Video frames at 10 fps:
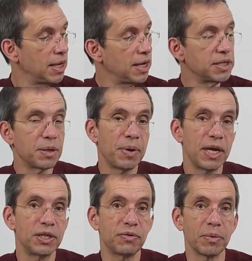Here's the
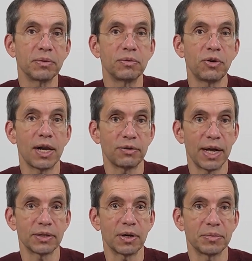page from the trial
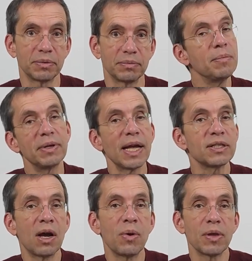transcript. But
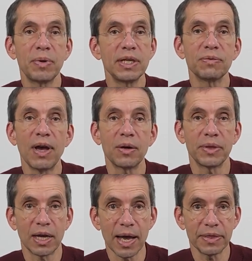that's not what the police found when
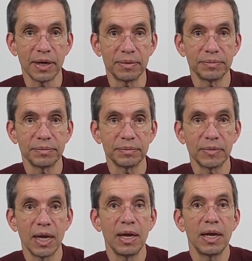they got there.
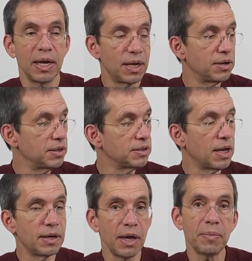Here is
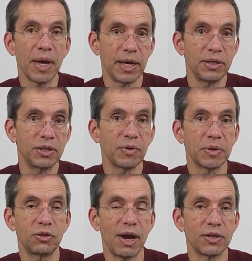another page from
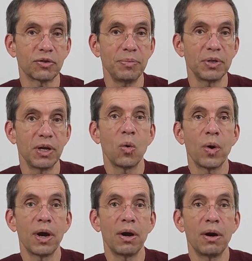the transcript
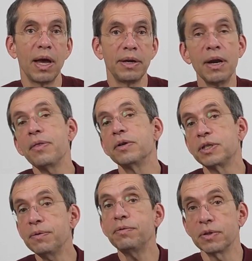where another
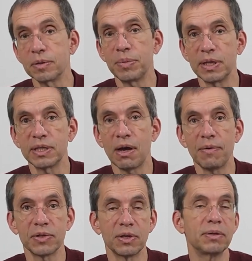different police
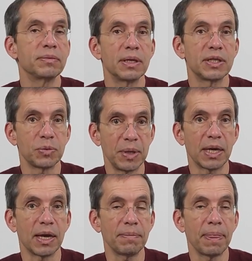officer is
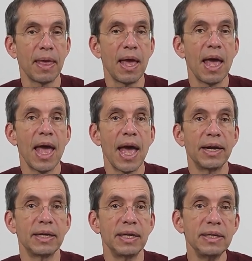speaking,
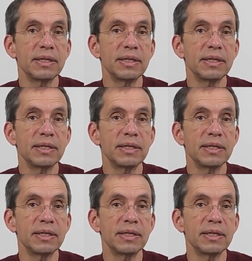and he